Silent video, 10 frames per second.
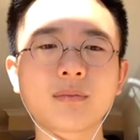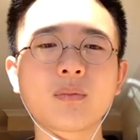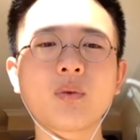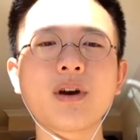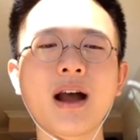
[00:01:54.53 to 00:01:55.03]

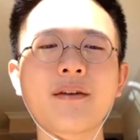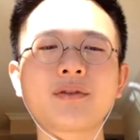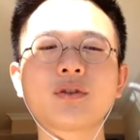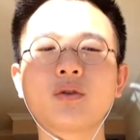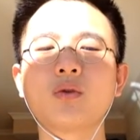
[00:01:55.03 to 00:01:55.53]
we'll have
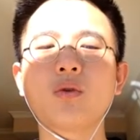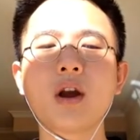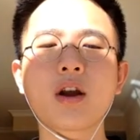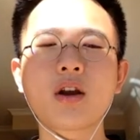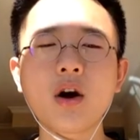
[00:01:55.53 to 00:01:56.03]
to
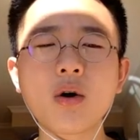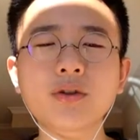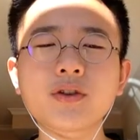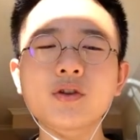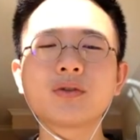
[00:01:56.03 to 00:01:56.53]
go
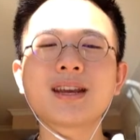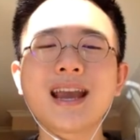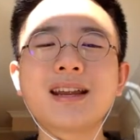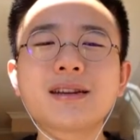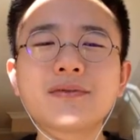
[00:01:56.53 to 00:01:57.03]
to the
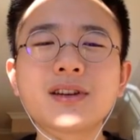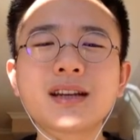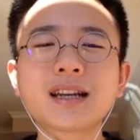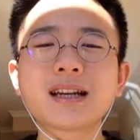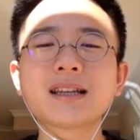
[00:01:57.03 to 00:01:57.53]
end of the
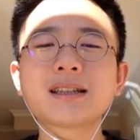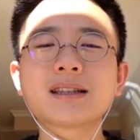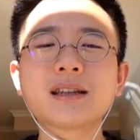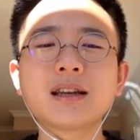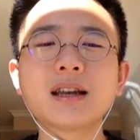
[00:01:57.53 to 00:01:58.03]
linked
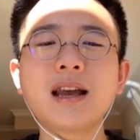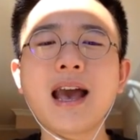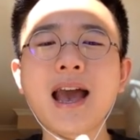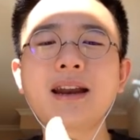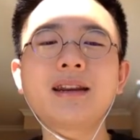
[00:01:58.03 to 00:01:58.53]
list,
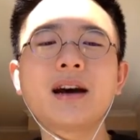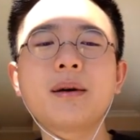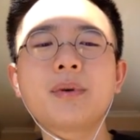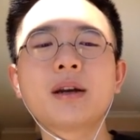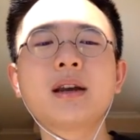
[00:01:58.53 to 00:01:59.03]
add it
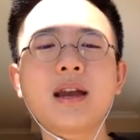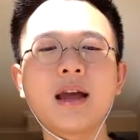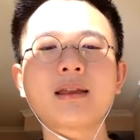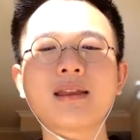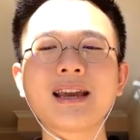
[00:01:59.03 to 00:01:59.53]
up.
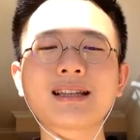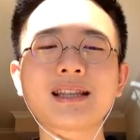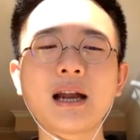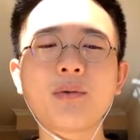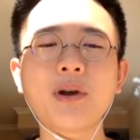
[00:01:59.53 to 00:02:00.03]
Next
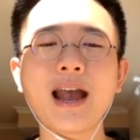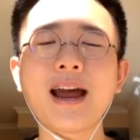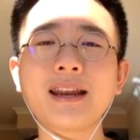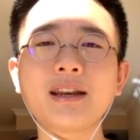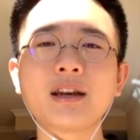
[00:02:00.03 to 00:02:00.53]
time we
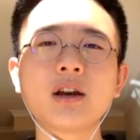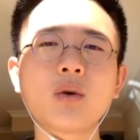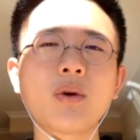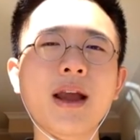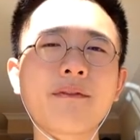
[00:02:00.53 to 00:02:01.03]
add it,
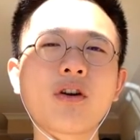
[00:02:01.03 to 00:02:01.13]
we have